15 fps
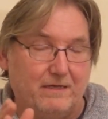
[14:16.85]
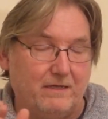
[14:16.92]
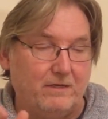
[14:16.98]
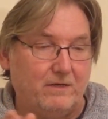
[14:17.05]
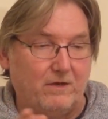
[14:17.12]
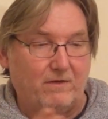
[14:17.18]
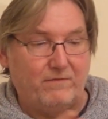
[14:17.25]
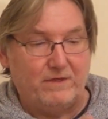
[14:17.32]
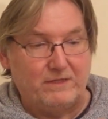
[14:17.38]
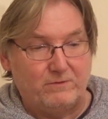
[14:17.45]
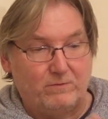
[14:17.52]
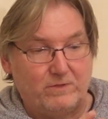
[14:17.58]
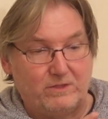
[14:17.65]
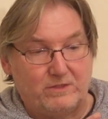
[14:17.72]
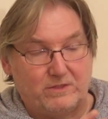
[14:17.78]
You know, if
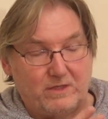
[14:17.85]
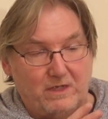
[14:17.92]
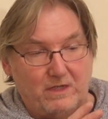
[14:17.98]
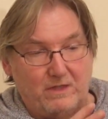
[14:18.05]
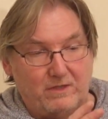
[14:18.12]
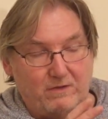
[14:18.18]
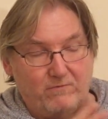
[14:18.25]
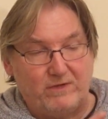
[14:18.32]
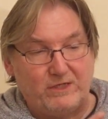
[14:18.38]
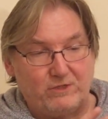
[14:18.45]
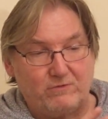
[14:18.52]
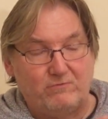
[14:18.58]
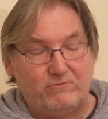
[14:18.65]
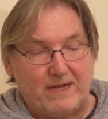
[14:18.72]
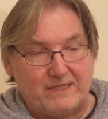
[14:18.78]
this was the
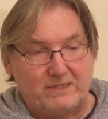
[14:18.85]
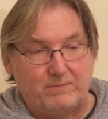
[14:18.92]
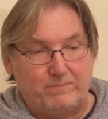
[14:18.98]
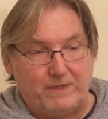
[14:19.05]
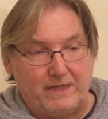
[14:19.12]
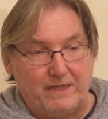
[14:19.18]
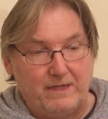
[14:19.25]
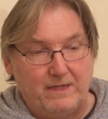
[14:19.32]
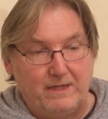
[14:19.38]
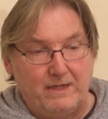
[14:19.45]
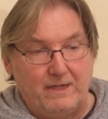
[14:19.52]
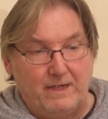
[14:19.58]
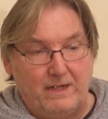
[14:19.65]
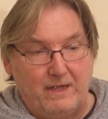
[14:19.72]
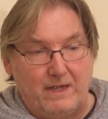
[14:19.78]
original recipe,
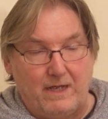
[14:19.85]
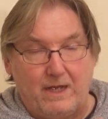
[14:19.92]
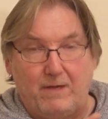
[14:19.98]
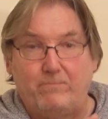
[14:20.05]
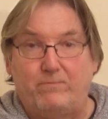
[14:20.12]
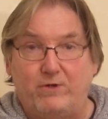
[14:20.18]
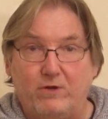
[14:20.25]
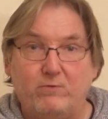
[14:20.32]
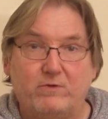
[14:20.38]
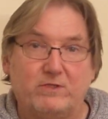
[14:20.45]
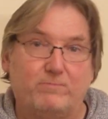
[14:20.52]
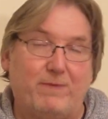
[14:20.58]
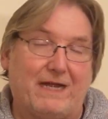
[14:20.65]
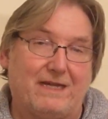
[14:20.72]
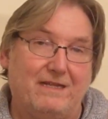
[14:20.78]

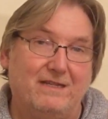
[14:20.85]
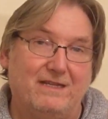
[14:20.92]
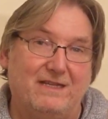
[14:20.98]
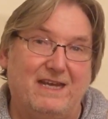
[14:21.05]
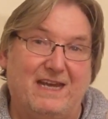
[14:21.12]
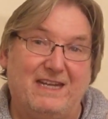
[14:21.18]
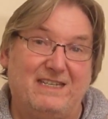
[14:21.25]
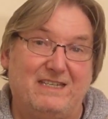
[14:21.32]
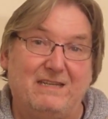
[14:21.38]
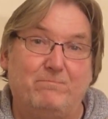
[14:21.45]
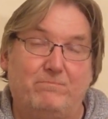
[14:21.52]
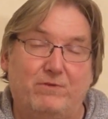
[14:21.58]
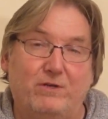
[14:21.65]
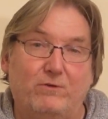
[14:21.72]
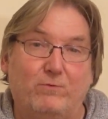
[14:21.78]
brewers back in the day
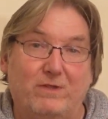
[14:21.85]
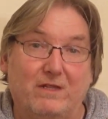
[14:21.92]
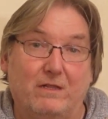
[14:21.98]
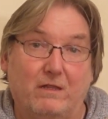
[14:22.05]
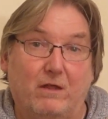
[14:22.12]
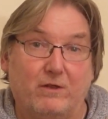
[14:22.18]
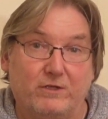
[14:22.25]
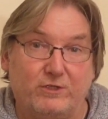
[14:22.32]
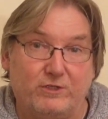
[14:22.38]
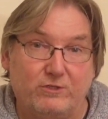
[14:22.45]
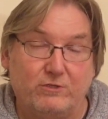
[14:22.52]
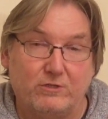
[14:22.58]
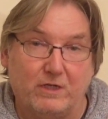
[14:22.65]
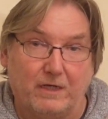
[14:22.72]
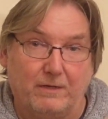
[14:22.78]
did brew with a lot of
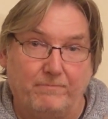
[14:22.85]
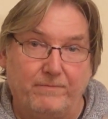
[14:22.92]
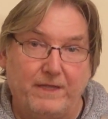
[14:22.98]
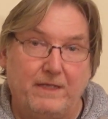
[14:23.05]
sugar.